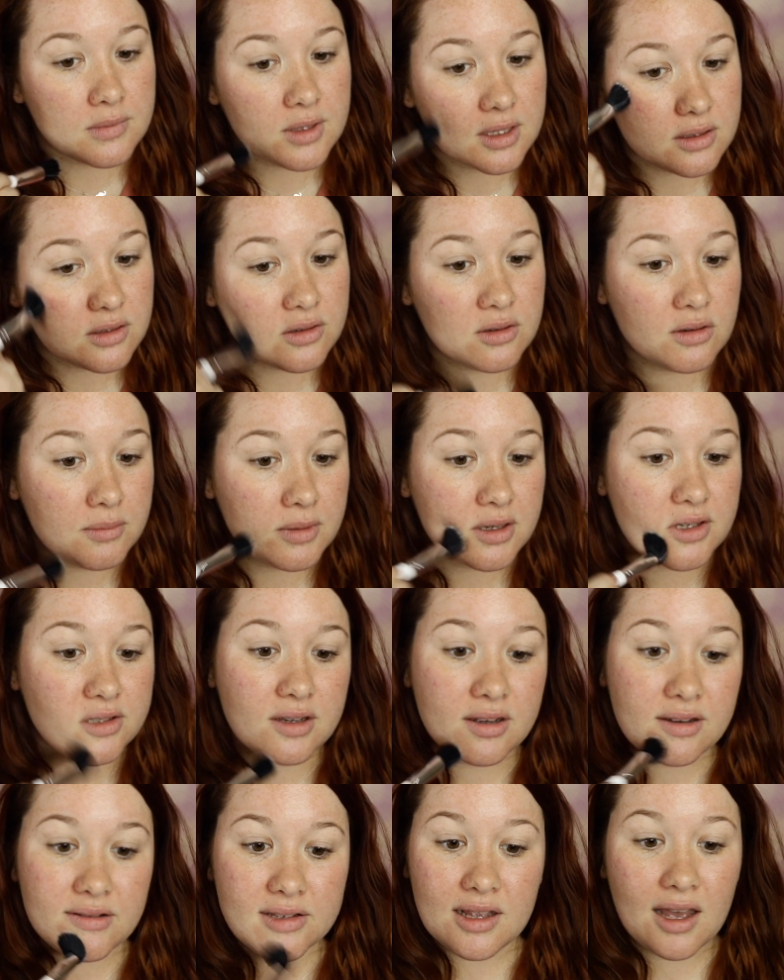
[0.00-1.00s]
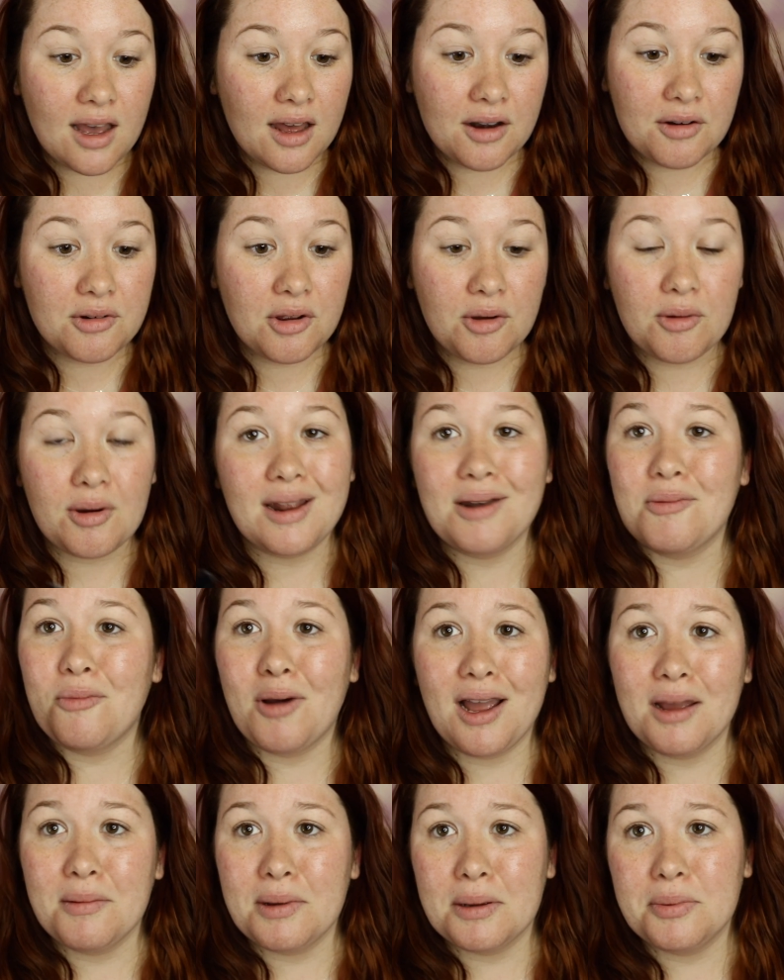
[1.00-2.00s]
Does it do much else? I don't know. And
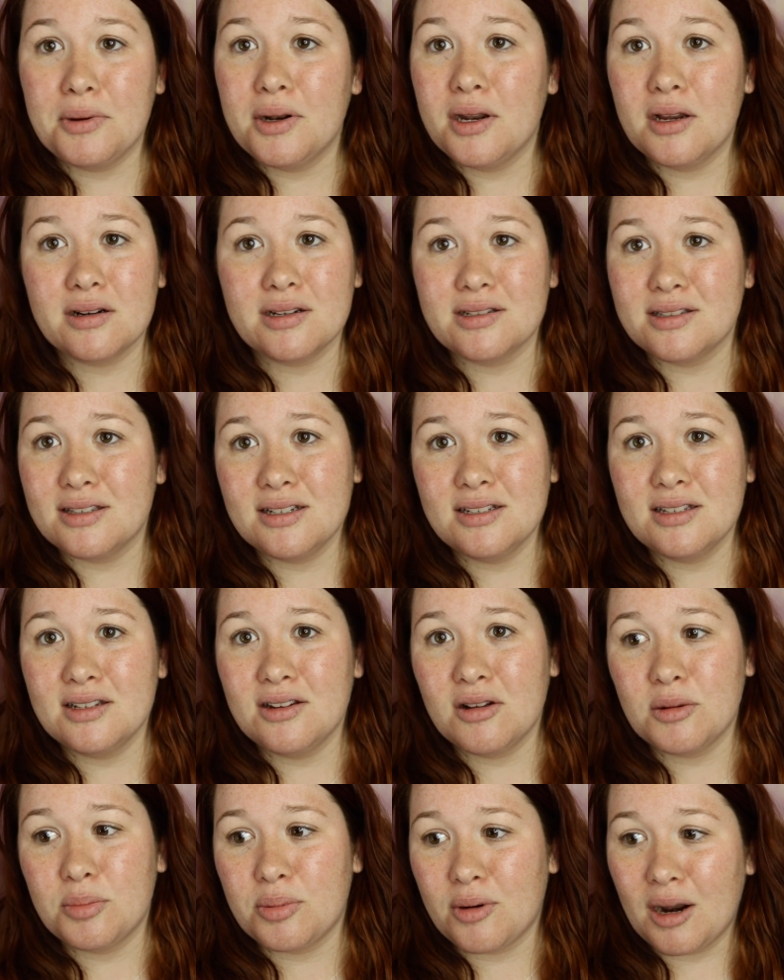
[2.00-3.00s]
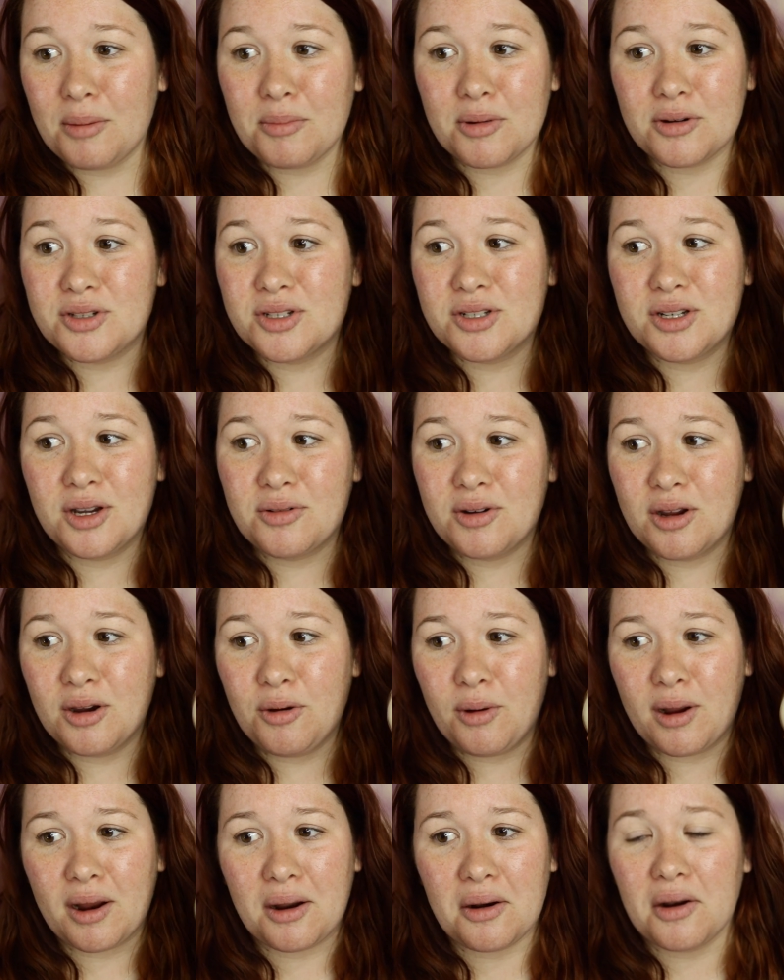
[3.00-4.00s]
why am I putting on a $60 primer to go
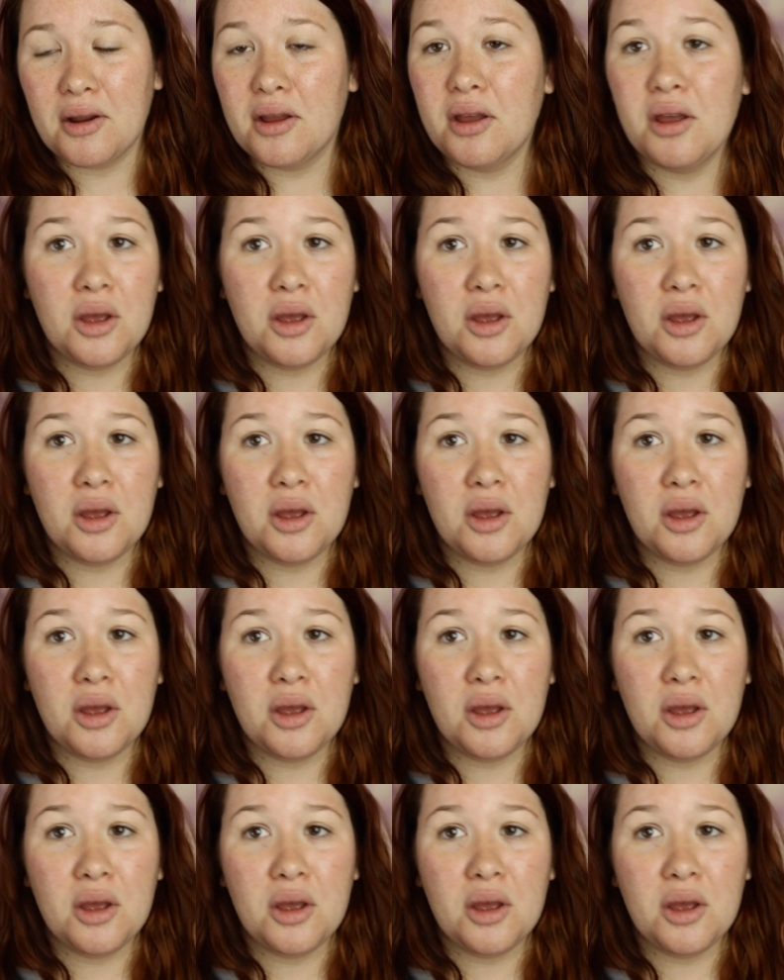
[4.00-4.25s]
nowhere?